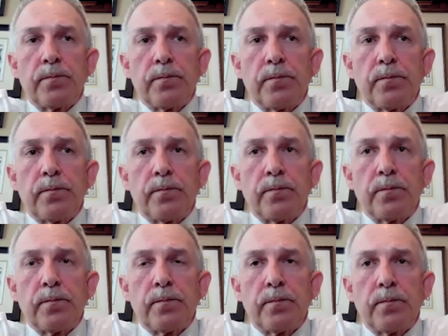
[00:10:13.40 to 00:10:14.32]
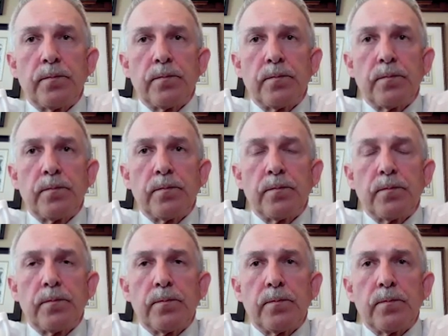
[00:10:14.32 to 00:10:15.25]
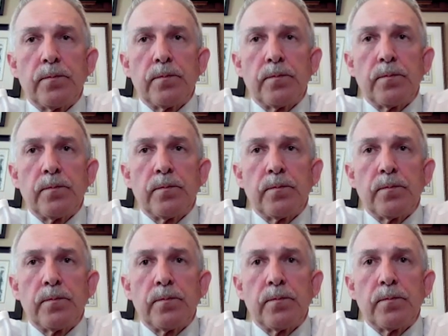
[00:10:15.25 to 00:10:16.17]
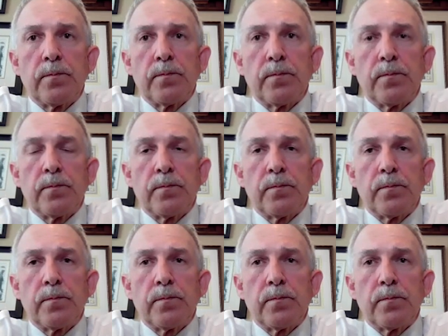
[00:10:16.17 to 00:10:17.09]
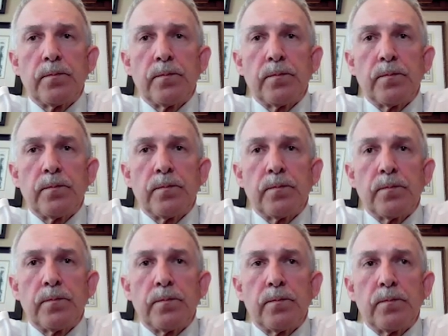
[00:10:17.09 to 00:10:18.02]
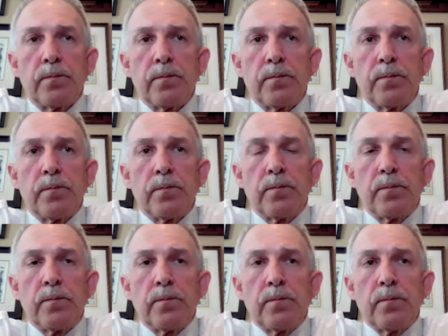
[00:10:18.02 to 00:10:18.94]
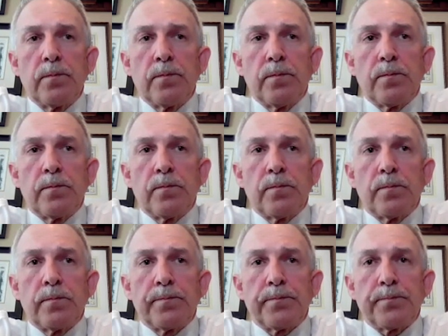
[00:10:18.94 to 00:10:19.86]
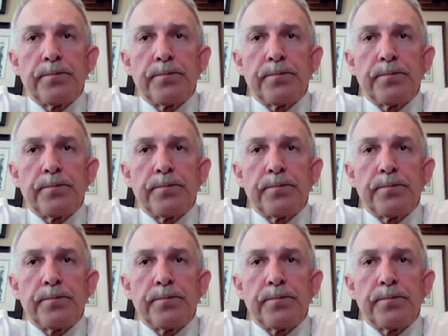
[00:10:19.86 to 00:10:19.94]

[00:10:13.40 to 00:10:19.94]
(not speaking)